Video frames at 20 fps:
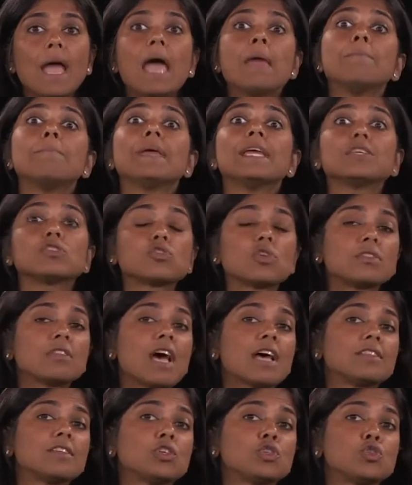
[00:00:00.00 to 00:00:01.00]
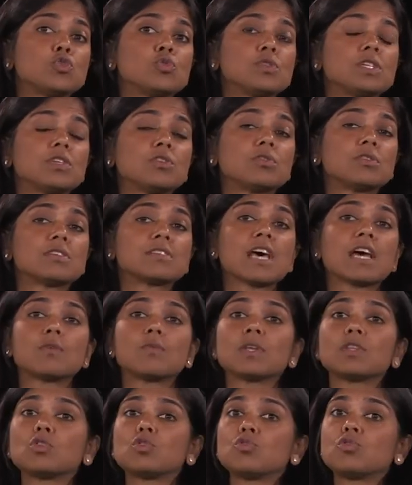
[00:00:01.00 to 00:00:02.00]
and based on that, they're choosing to decide
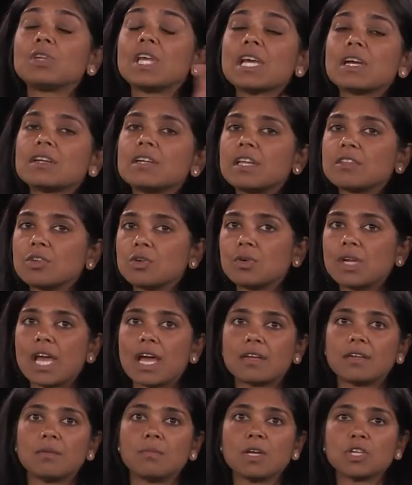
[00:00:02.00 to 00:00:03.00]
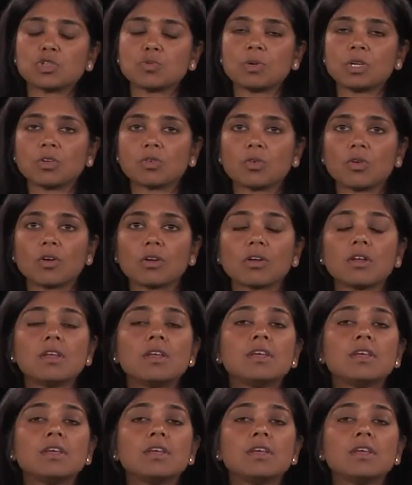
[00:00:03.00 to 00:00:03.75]
whether to take another creatinine measurement or not.